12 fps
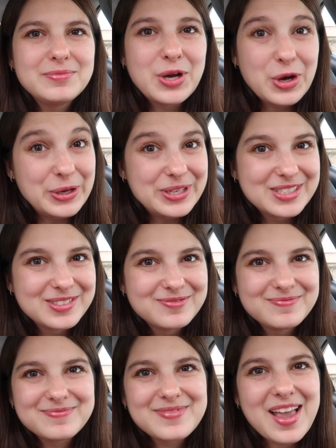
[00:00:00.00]
good
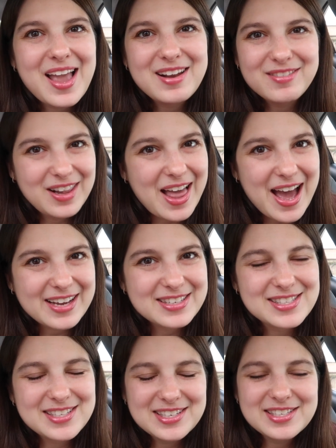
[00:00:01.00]
and
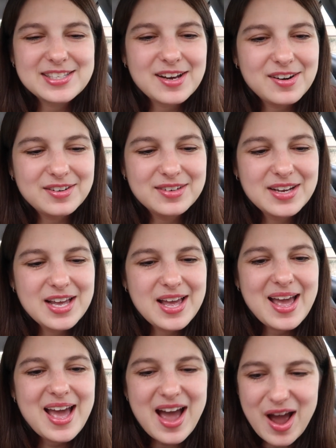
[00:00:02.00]
relaxed. So
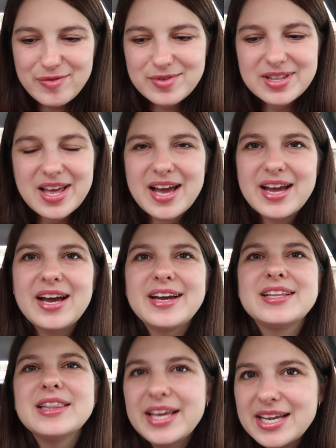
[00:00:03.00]
after that,
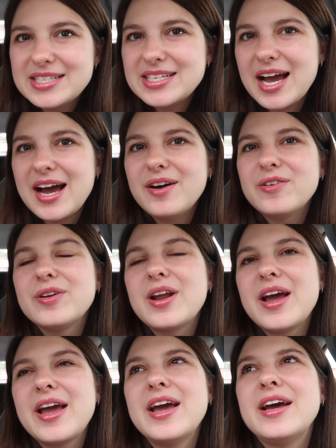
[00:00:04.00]
I laid down
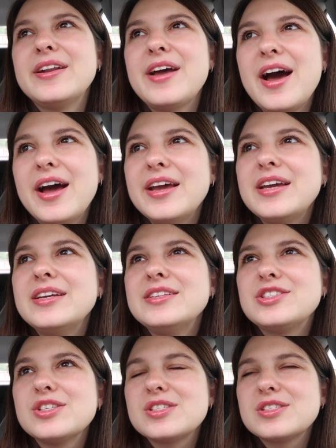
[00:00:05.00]
and I
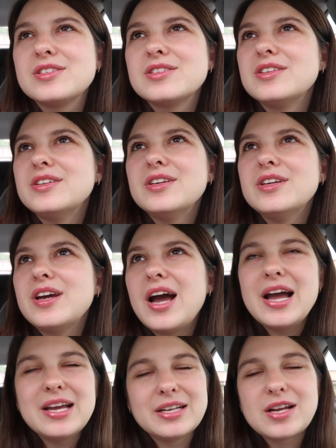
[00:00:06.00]
just,
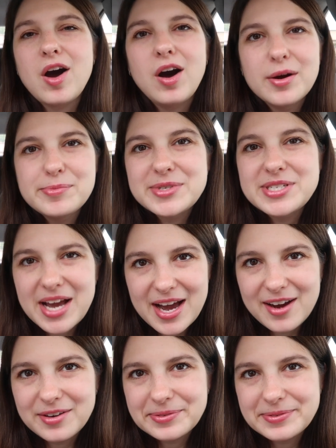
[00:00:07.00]
I had calmed
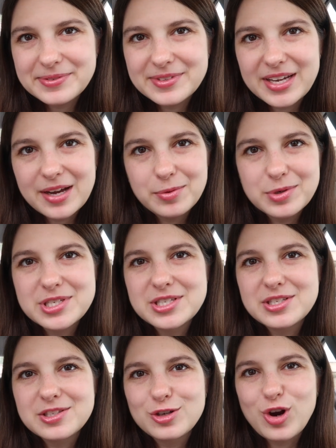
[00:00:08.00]
down, like I
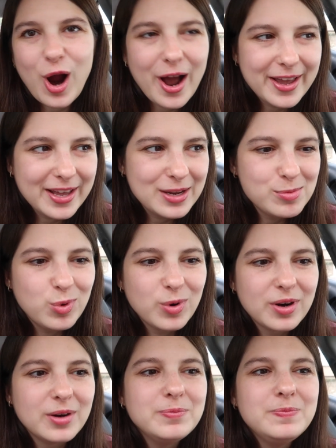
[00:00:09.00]
wasn't crying
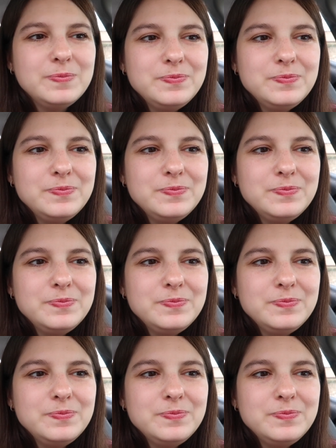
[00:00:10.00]
anymore